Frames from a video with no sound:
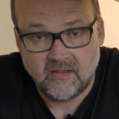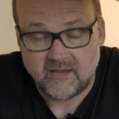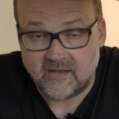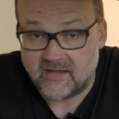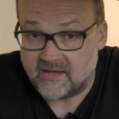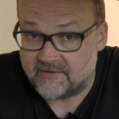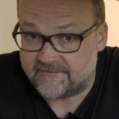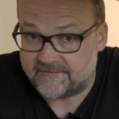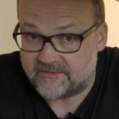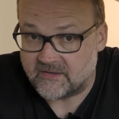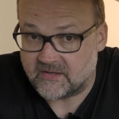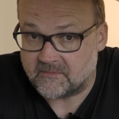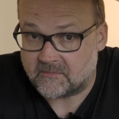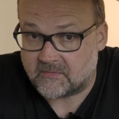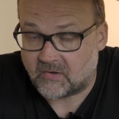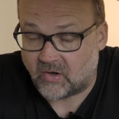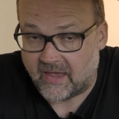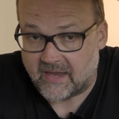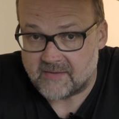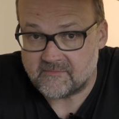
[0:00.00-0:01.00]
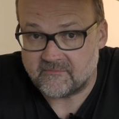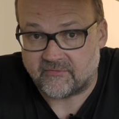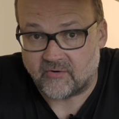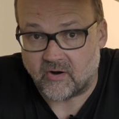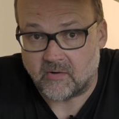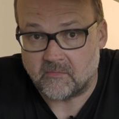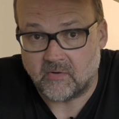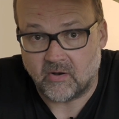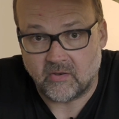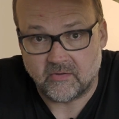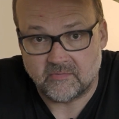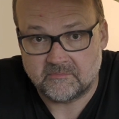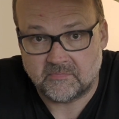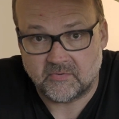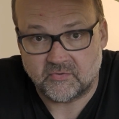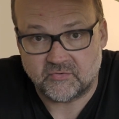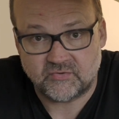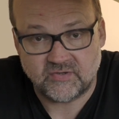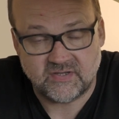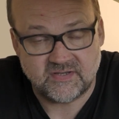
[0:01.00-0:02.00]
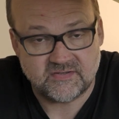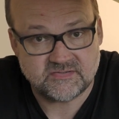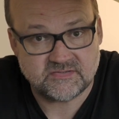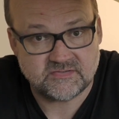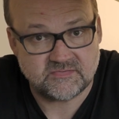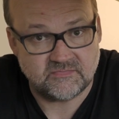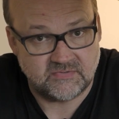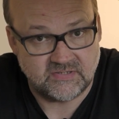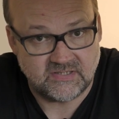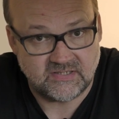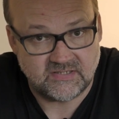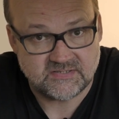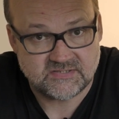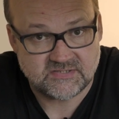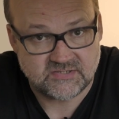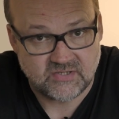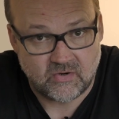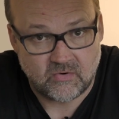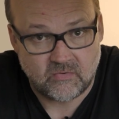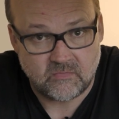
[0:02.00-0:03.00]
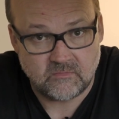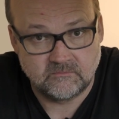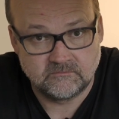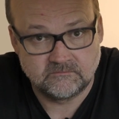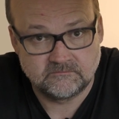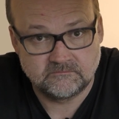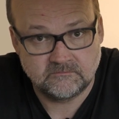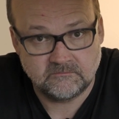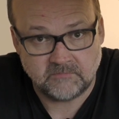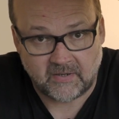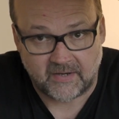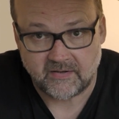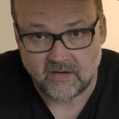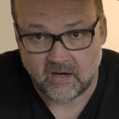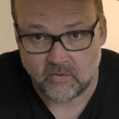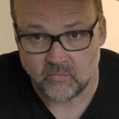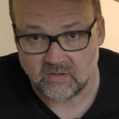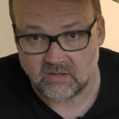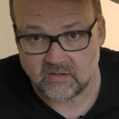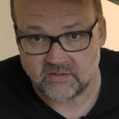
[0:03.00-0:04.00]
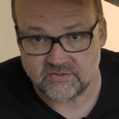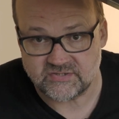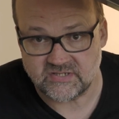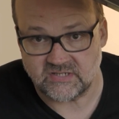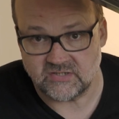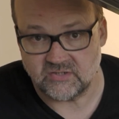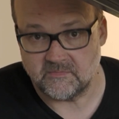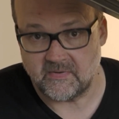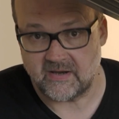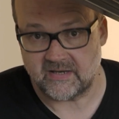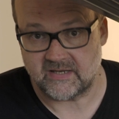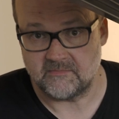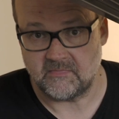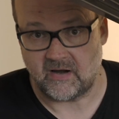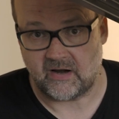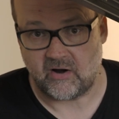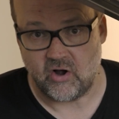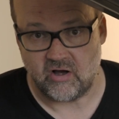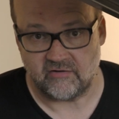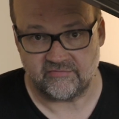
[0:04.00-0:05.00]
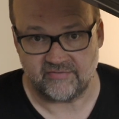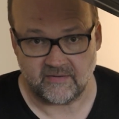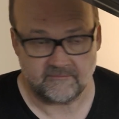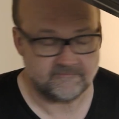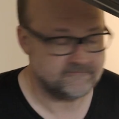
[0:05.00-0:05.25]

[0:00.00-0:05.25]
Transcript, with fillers: if the claim from Olympus is really so. But I will continue making my coffee.